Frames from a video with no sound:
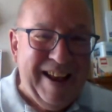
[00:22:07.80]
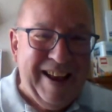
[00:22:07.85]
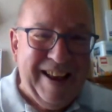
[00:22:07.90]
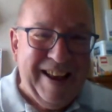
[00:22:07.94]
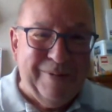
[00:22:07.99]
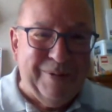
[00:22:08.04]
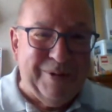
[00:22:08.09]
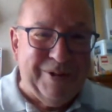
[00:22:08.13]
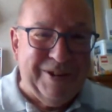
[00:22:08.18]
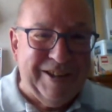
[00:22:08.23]

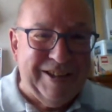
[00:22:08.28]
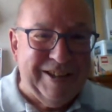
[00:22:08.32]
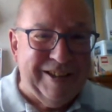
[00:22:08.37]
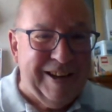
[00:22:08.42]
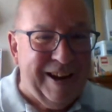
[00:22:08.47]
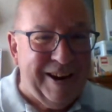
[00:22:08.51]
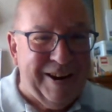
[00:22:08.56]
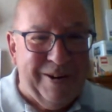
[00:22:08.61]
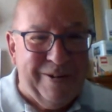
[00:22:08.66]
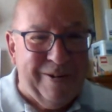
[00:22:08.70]
it was a
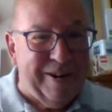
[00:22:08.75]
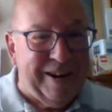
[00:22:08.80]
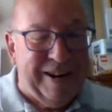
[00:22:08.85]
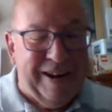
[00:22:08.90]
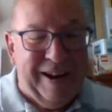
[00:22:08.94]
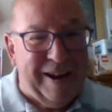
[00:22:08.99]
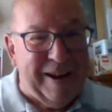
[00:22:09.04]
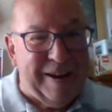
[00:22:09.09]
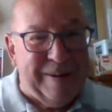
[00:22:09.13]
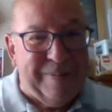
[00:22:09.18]
staggering
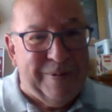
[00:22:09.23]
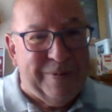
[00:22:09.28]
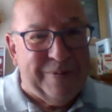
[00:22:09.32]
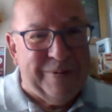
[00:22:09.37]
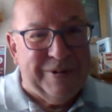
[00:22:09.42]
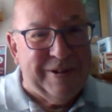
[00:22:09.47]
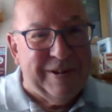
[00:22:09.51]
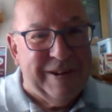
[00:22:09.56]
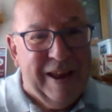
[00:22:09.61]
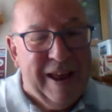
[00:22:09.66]
game. It
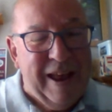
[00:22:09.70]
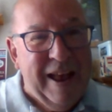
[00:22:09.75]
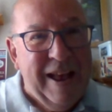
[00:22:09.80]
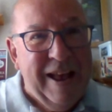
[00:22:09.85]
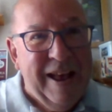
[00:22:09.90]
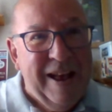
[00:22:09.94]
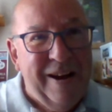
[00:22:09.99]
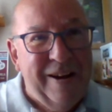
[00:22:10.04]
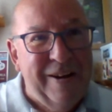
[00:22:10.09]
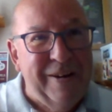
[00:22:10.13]
was.
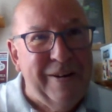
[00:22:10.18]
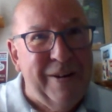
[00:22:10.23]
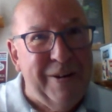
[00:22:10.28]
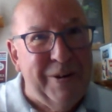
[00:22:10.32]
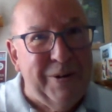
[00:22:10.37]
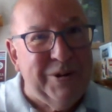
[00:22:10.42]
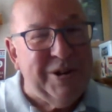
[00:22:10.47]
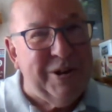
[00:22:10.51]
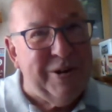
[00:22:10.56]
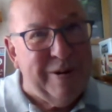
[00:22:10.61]
I, I,
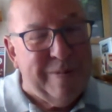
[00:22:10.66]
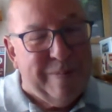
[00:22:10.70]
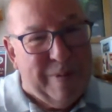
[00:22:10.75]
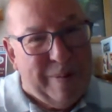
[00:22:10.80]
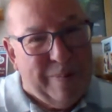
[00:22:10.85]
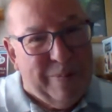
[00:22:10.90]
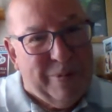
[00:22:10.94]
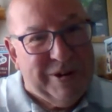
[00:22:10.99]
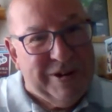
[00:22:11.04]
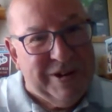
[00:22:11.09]
also
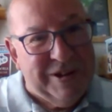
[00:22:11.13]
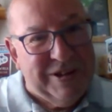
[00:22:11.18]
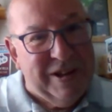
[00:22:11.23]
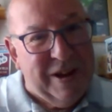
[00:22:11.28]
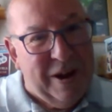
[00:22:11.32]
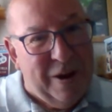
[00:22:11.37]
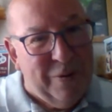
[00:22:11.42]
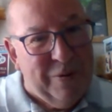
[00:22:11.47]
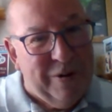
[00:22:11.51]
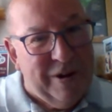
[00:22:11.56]
remember it is
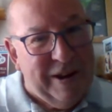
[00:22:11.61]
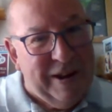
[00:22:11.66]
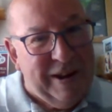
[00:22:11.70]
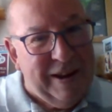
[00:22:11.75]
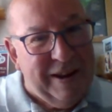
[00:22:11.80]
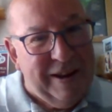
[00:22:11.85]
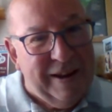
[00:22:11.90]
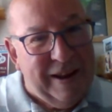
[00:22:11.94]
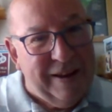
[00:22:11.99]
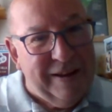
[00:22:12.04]
the
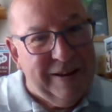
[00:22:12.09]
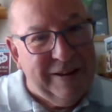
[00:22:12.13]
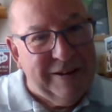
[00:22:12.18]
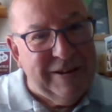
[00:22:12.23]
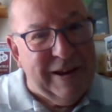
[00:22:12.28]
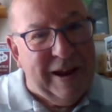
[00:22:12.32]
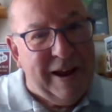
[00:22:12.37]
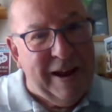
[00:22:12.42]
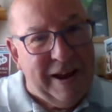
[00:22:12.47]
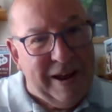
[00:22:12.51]
only
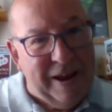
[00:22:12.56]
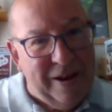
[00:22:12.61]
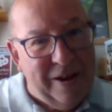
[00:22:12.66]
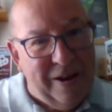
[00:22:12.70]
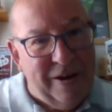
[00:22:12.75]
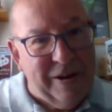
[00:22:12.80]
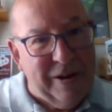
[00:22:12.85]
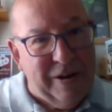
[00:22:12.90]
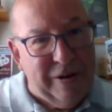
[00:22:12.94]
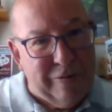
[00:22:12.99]
day
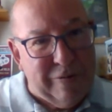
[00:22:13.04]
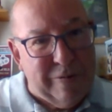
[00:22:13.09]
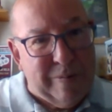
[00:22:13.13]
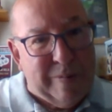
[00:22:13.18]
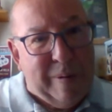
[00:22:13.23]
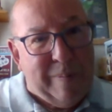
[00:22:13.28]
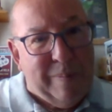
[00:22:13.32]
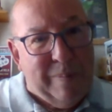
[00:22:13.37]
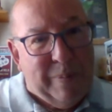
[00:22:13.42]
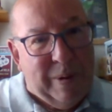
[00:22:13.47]
I can
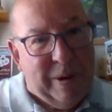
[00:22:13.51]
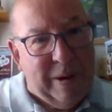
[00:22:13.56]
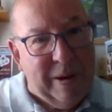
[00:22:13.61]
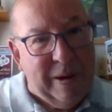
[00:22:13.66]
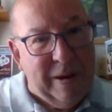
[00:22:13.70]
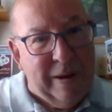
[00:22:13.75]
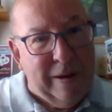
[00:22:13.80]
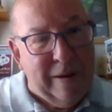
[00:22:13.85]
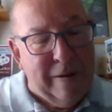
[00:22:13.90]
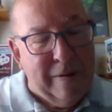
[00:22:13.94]
remember
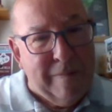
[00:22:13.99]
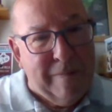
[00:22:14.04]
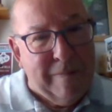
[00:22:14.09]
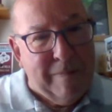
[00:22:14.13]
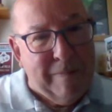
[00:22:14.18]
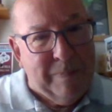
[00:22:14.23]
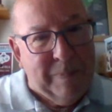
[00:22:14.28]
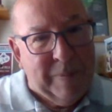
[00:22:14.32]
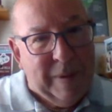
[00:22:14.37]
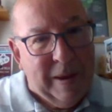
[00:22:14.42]

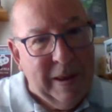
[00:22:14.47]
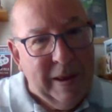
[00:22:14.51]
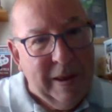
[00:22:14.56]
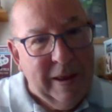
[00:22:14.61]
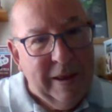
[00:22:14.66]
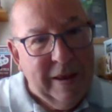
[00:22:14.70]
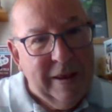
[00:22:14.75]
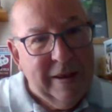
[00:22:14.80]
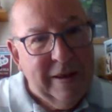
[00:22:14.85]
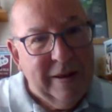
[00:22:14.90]
um,
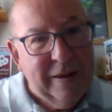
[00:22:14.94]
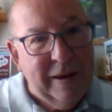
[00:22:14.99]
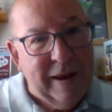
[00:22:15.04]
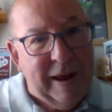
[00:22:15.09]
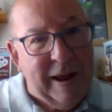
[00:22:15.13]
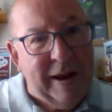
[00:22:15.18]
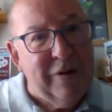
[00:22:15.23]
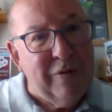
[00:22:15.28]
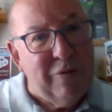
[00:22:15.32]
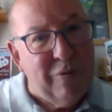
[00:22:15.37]

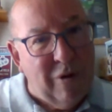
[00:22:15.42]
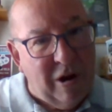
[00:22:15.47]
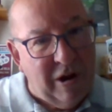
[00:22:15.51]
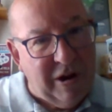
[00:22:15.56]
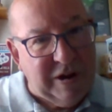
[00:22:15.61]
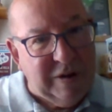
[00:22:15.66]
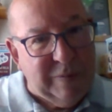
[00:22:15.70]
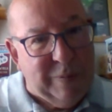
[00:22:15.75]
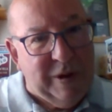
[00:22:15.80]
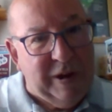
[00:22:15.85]
Alan
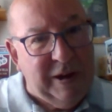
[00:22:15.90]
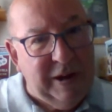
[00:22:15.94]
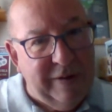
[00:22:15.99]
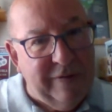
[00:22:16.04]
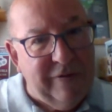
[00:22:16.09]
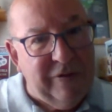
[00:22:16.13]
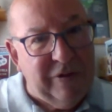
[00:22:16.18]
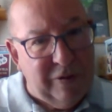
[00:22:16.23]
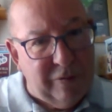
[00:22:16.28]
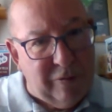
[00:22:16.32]
Wright being
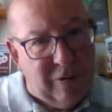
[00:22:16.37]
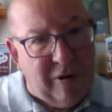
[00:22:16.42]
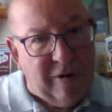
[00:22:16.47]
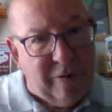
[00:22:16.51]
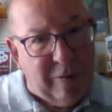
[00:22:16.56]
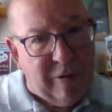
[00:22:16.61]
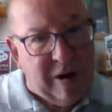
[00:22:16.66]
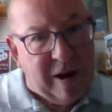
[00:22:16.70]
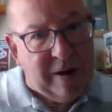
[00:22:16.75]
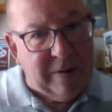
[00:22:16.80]
given the
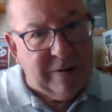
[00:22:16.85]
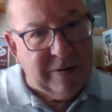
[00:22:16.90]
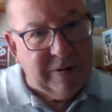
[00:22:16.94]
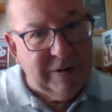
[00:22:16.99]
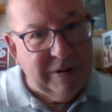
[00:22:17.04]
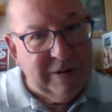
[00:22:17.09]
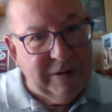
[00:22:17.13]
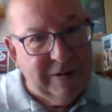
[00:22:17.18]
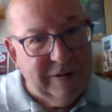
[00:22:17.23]
runaround